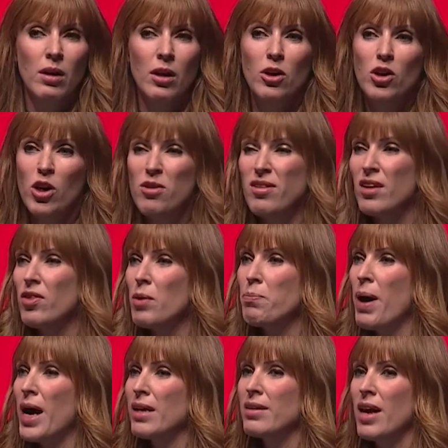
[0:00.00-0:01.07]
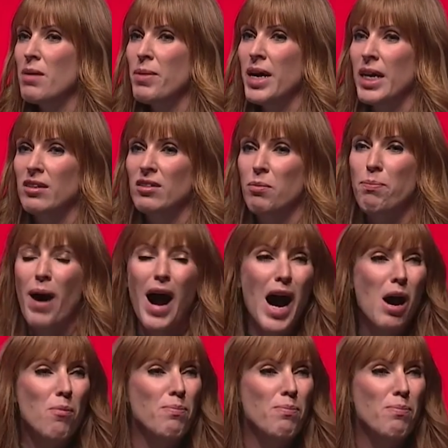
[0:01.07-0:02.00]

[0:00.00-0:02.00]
Using the pandemic to pile